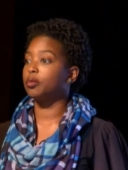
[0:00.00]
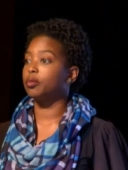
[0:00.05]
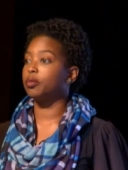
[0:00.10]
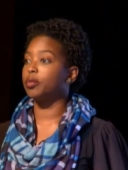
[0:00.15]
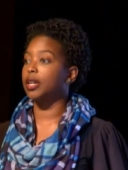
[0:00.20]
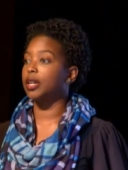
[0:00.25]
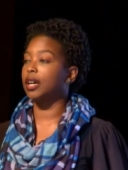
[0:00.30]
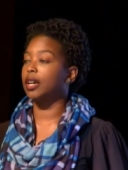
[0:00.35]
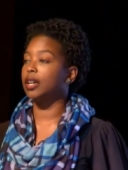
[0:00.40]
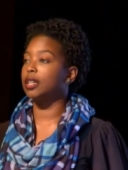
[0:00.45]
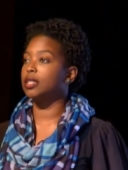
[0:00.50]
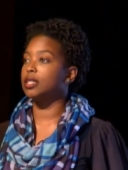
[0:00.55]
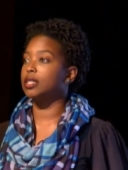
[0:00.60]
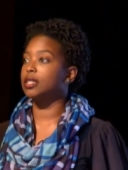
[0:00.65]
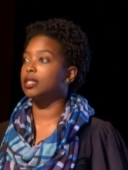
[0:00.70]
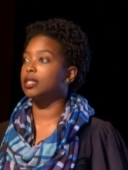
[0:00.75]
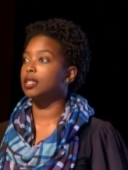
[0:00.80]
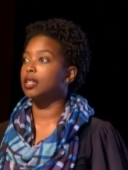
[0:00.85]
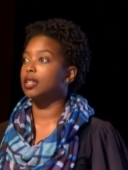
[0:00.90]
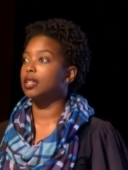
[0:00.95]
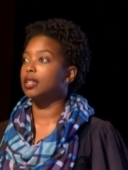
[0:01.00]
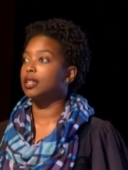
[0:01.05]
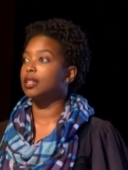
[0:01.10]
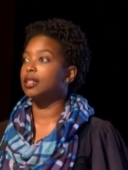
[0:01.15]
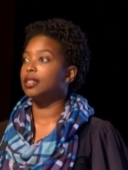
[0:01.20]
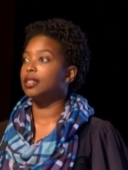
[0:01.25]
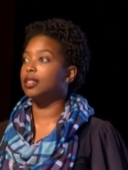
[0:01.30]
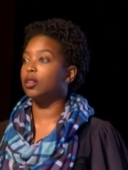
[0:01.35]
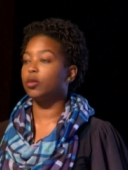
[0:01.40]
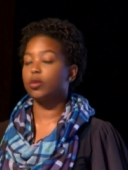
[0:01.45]
because
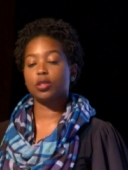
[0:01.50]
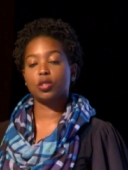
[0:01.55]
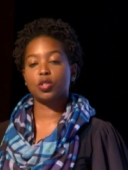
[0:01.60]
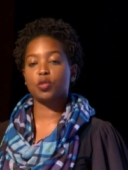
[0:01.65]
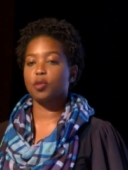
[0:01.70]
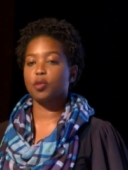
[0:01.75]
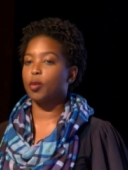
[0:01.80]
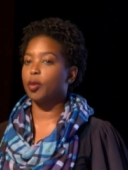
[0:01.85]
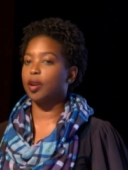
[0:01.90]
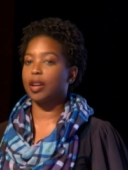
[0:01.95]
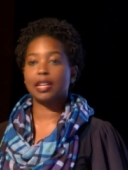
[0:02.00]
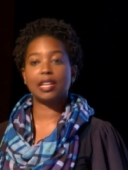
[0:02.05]
there was this moment,